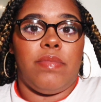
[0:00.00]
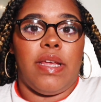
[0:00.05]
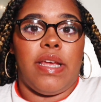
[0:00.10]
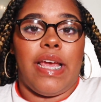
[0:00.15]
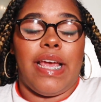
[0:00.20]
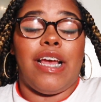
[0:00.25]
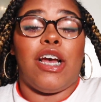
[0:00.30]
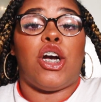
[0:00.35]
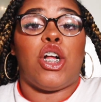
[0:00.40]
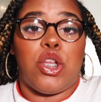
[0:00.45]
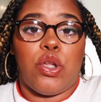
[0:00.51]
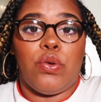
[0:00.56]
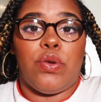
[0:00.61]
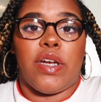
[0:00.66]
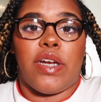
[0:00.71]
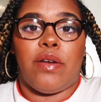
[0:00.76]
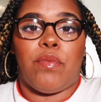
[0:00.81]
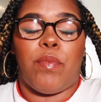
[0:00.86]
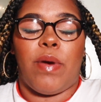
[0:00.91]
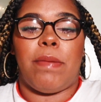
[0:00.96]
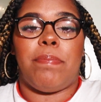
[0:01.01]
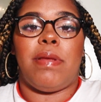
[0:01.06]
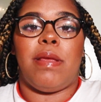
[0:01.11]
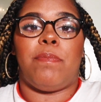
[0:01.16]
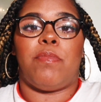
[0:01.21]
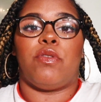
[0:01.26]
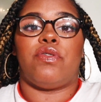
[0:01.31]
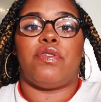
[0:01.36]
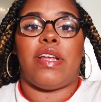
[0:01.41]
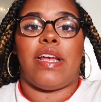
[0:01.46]
included when
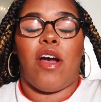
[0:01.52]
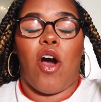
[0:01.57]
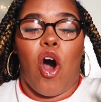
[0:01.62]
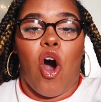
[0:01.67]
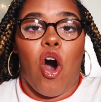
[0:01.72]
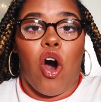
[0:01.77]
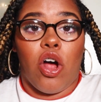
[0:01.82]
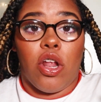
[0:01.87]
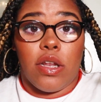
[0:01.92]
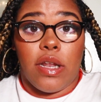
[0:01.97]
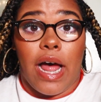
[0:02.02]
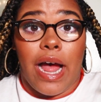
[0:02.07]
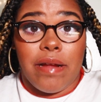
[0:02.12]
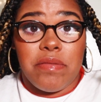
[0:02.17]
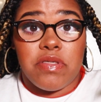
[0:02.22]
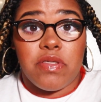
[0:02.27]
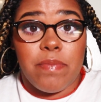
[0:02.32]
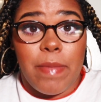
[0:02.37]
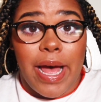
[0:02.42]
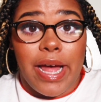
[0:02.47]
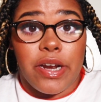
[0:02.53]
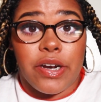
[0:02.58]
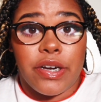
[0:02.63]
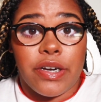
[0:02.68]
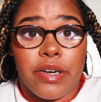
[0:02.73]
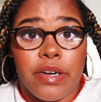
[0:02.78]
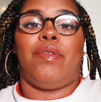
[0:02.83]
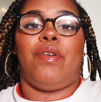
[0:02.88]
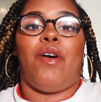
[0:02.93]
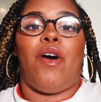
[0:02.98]
people say all lives
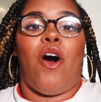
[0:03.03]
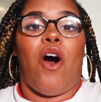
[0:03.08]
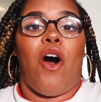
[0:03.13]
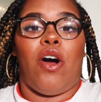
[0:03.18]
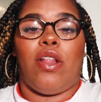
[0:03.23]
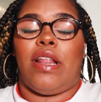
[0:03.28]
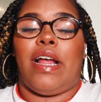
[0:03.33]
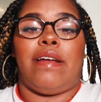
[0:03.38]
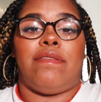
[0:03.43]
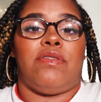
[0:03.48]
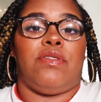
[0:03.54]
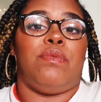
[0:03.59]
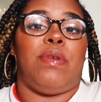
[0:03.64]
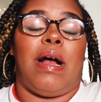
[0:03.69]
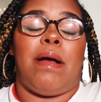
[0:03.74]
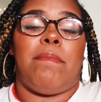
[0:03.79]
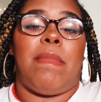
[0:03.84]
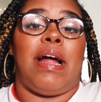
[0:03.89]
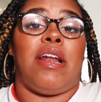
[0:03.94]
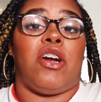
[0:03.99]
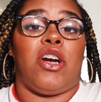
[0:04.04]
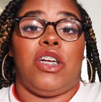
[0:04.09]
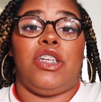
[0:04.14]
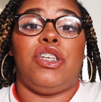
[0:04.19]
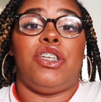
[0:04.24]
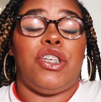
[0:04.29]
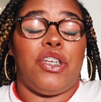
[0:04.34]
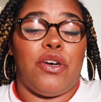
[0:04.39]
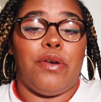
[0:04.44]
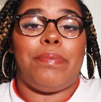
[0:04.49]
matter. All lives do not matter
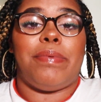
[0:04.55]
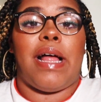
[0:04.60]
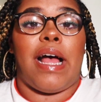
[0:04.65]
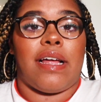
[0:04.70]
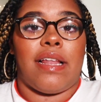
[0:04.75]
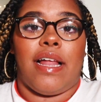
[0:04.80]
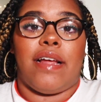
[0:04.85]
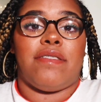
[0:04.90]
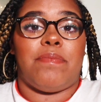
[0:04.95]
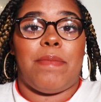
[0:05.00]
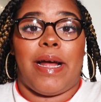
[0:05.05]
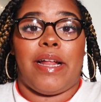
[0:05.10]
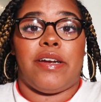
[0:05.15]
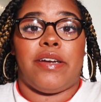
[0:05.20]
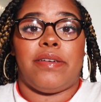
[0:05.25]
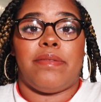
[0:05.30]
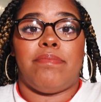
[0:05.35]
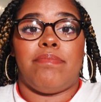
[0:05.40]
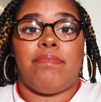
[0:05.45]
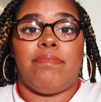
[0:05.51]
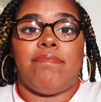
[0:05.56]
until Black Lives Matter.